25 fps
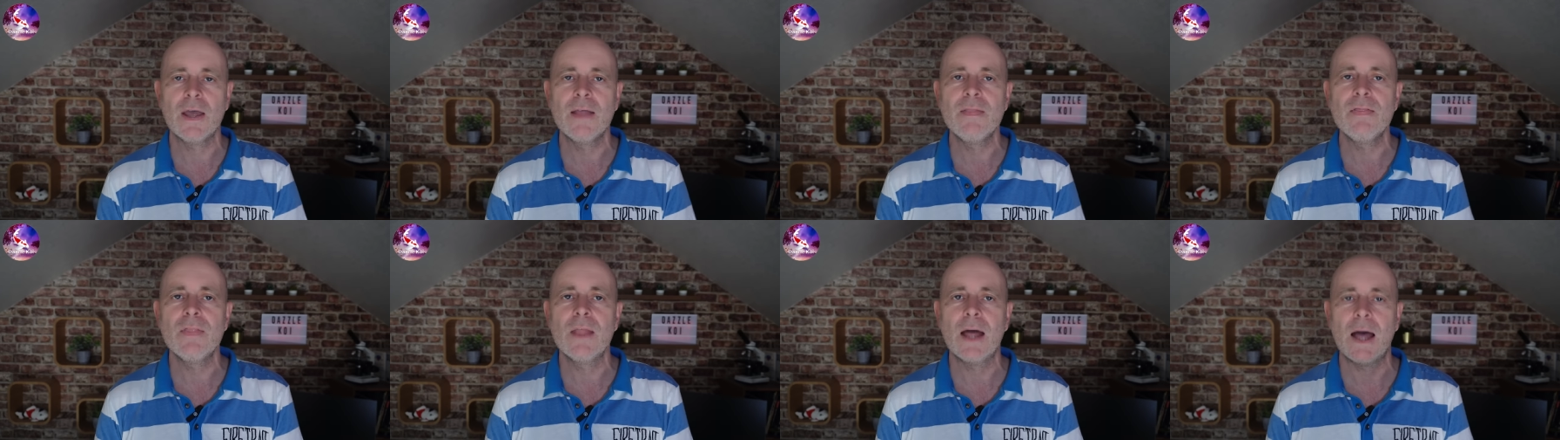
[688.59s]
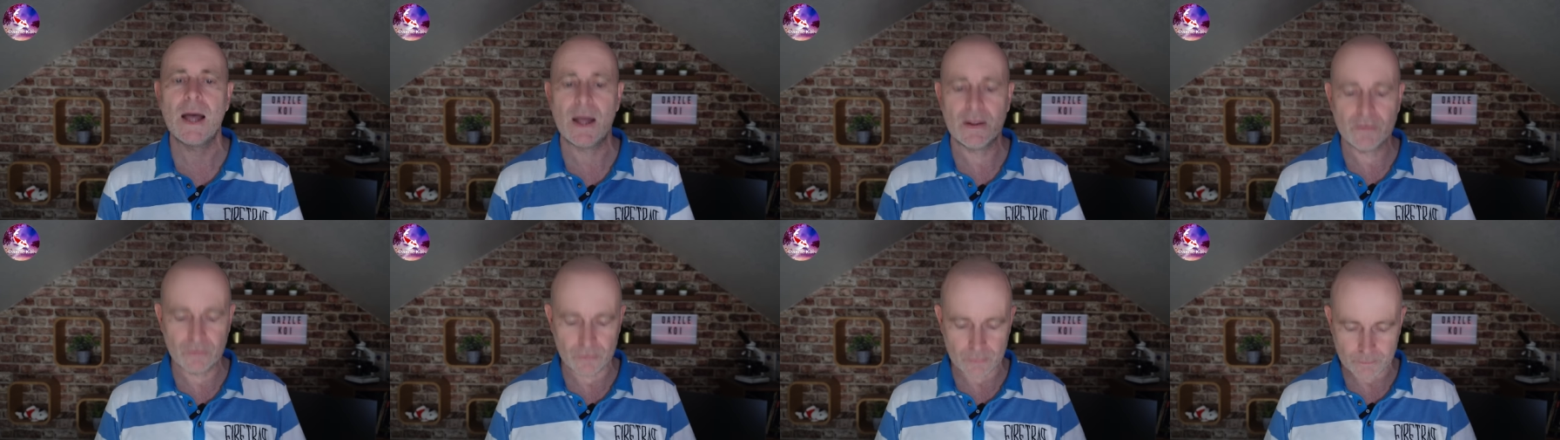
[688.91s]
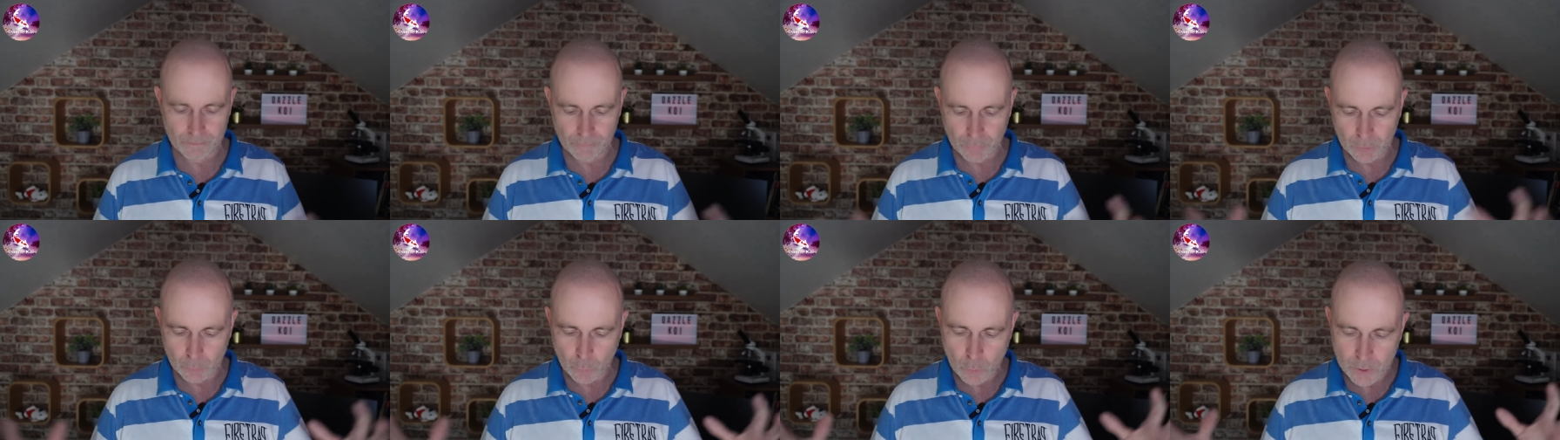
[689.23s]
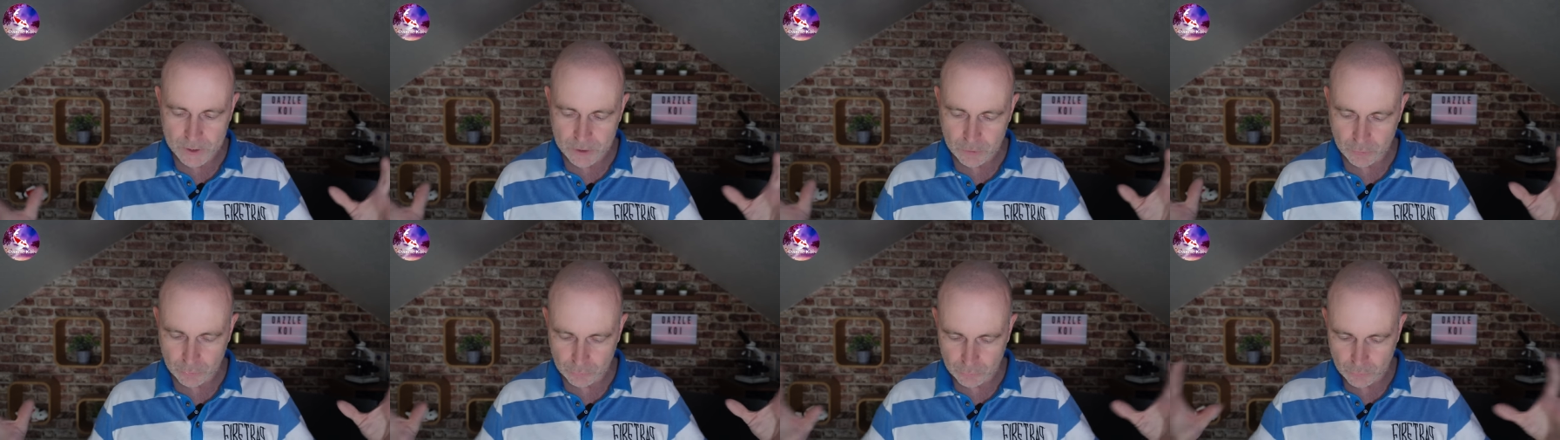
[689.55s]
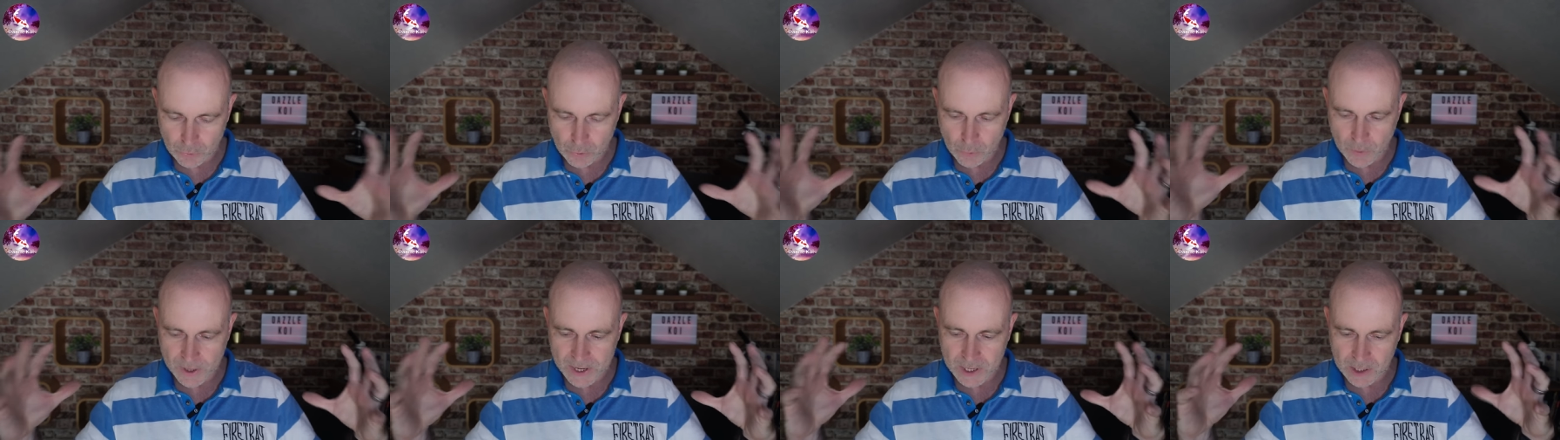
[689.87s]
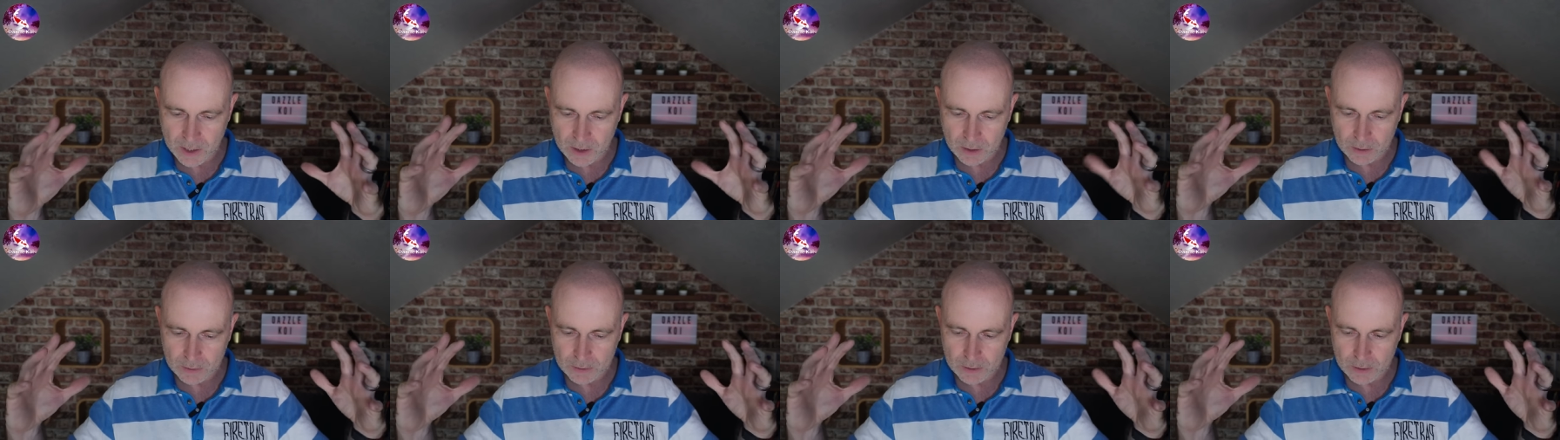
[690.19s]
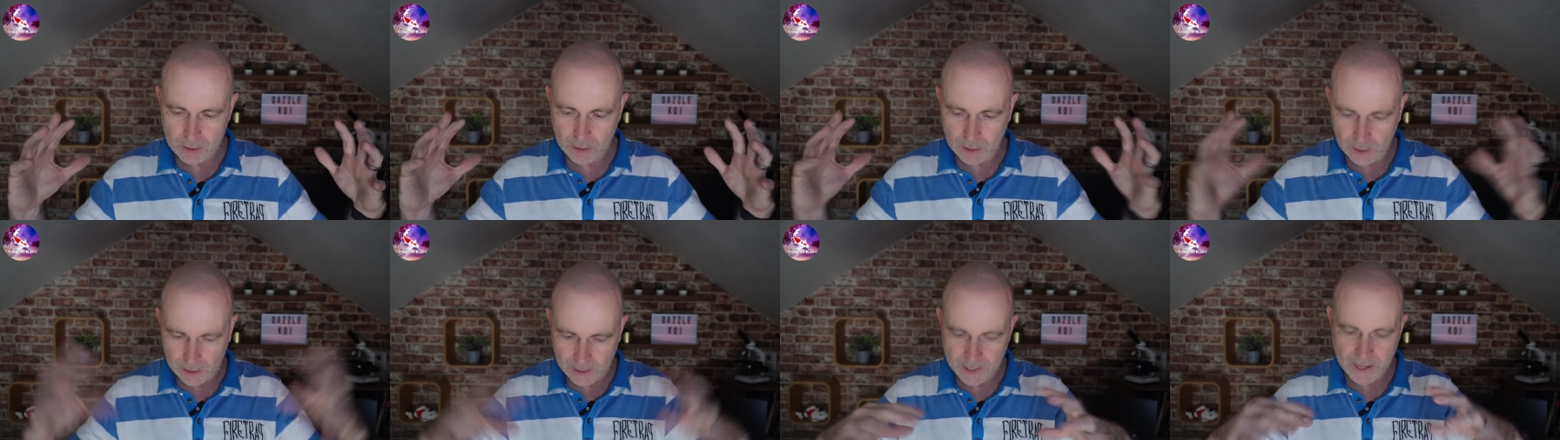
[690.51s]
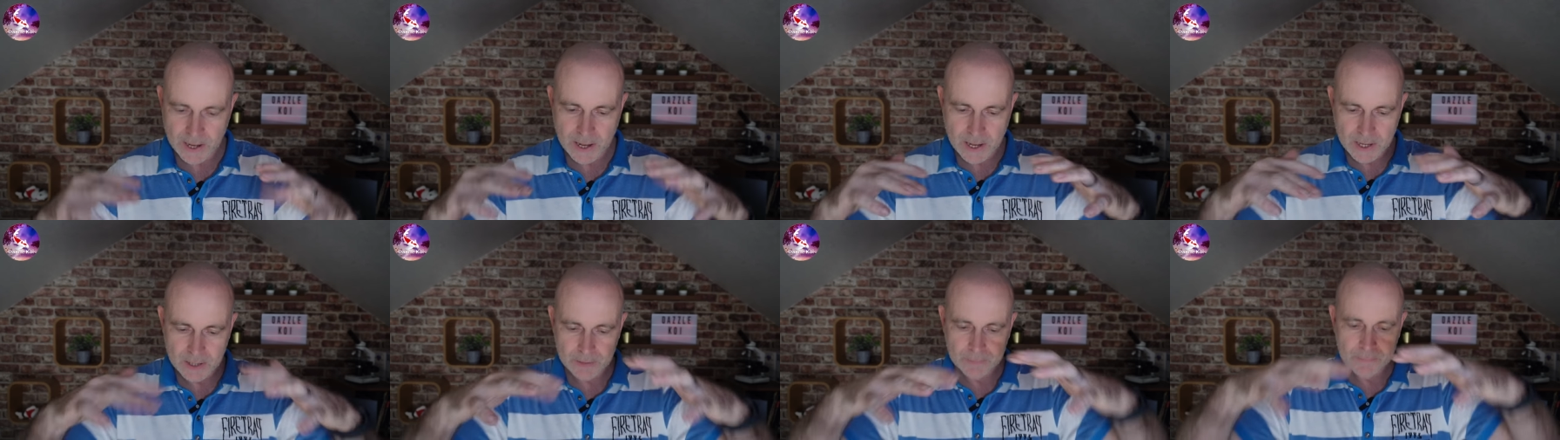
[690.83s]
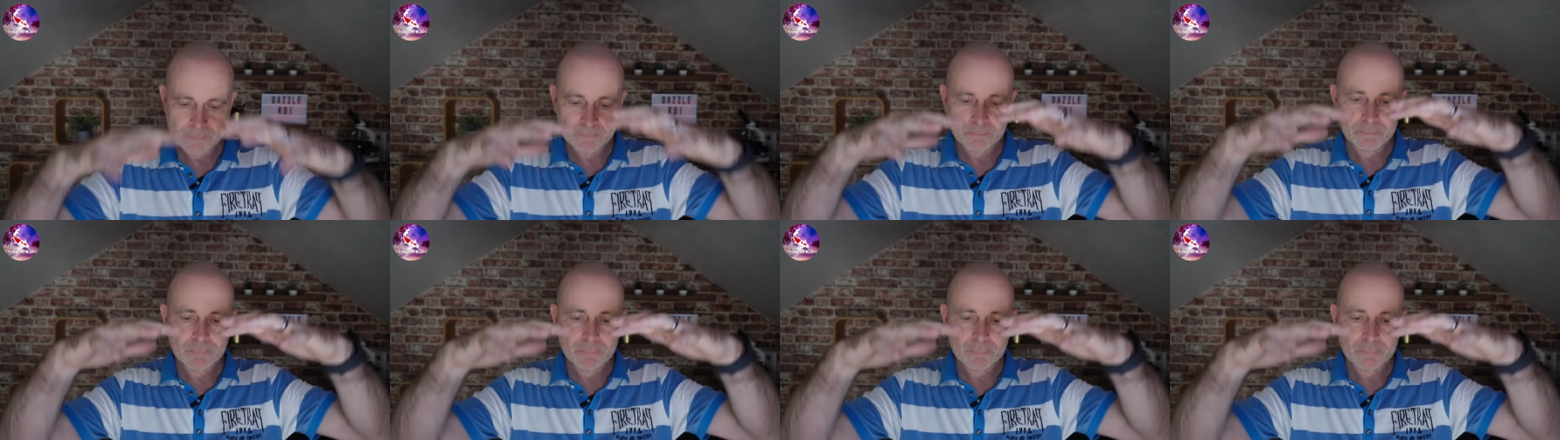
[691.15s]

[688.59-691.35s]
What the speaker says: in that when you throw in clay,